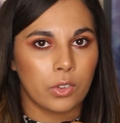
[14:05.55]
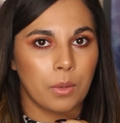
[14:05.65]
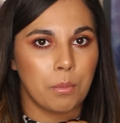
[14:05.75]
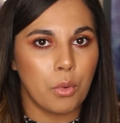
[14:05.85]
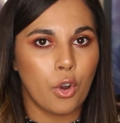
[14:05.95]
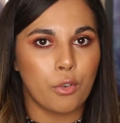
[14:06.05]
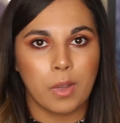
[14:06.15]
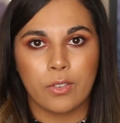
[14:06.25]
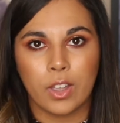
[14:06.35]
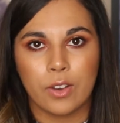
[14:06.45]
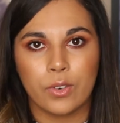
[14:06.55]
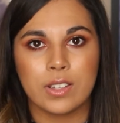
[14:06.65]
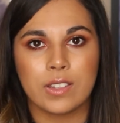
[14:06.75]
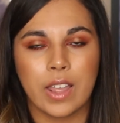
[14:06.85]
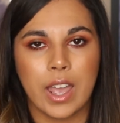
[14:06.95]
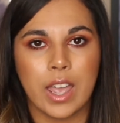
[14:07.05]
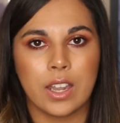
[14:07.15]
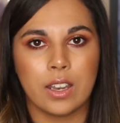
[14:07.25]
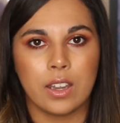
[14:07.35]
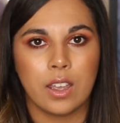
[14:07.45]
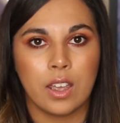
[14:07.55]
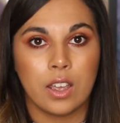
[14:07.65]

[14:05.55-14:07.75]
some more of my favourites, then